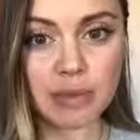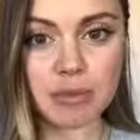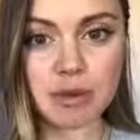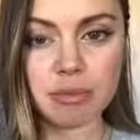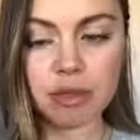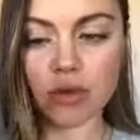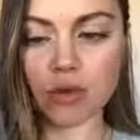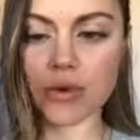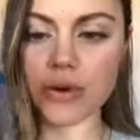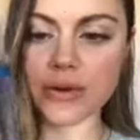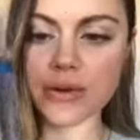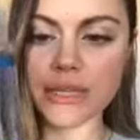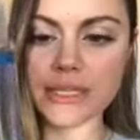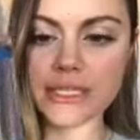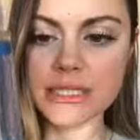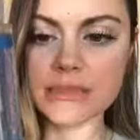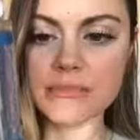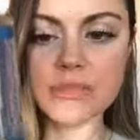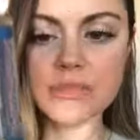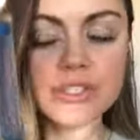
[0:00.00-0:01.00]
I'm gonna be
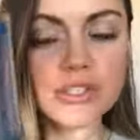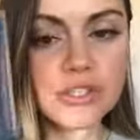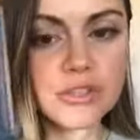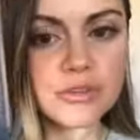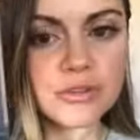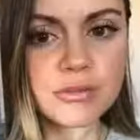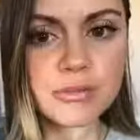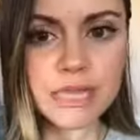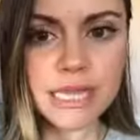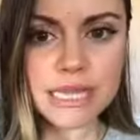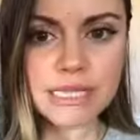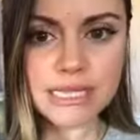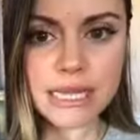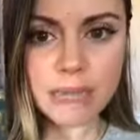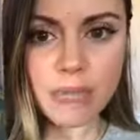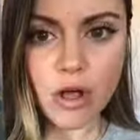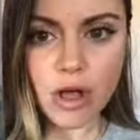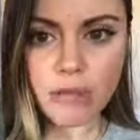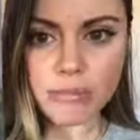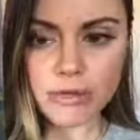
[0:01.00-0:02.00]
ordering some soon because
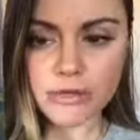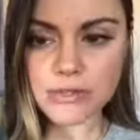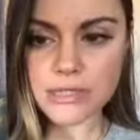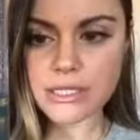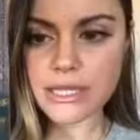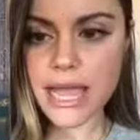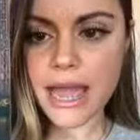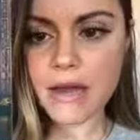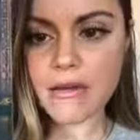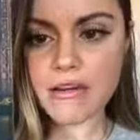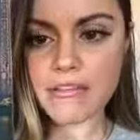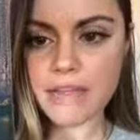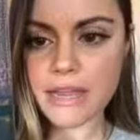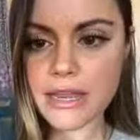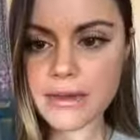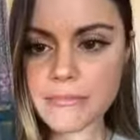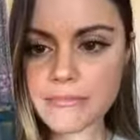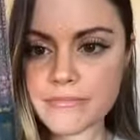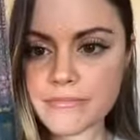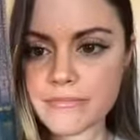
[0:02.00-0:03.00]
I'm almost out of
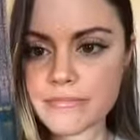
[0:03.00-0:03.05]
it.